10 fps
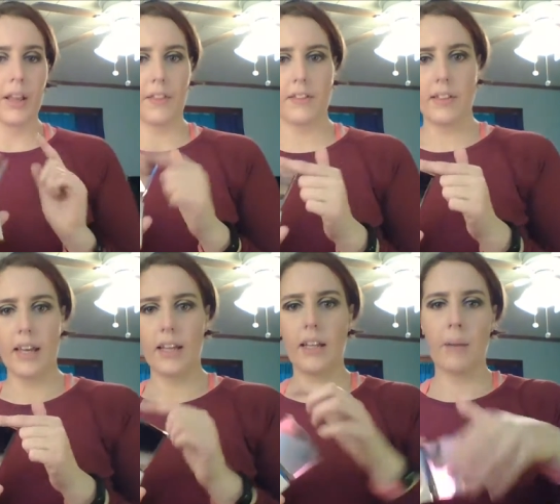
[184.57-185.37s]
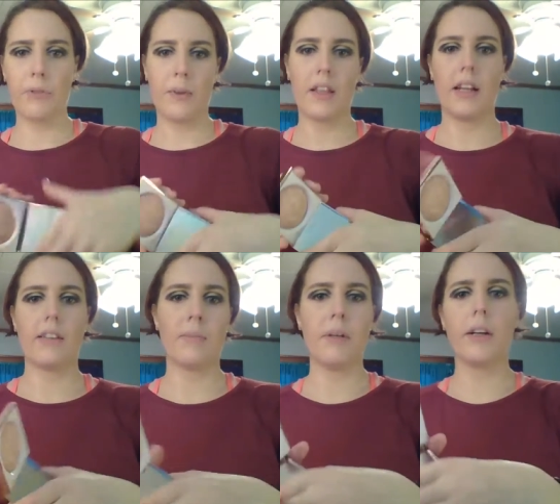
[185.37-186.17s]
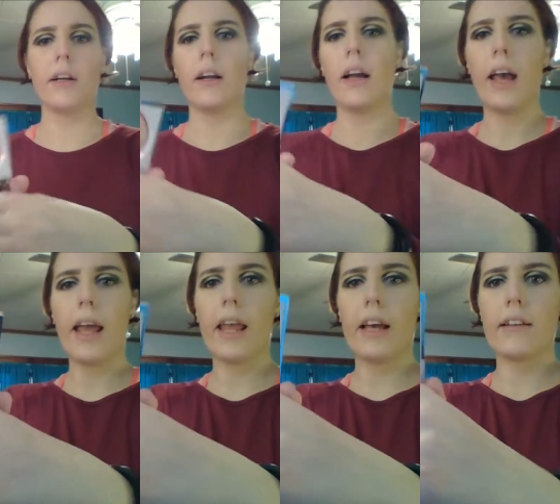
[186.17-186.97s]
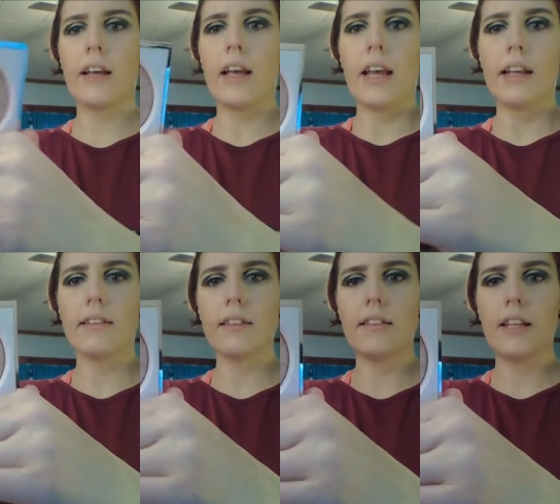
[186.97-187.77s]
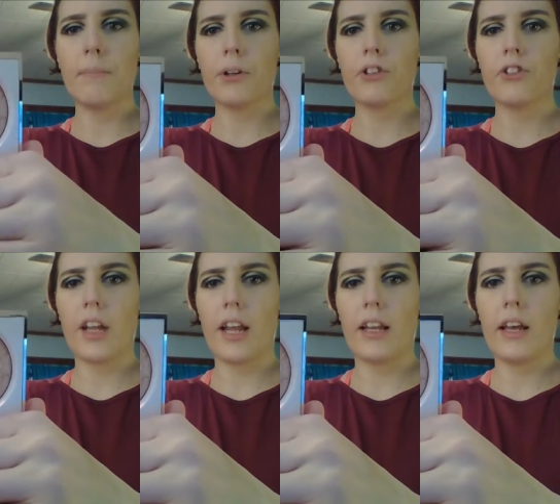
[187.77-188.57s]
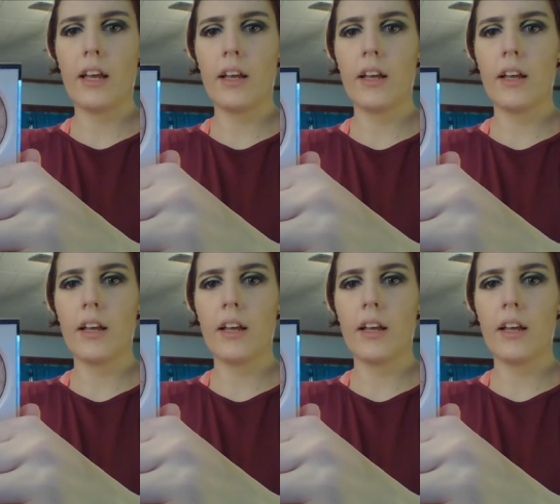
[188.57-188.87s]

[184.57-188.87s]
This again comes with a nice mirror, and it's a deeper shade.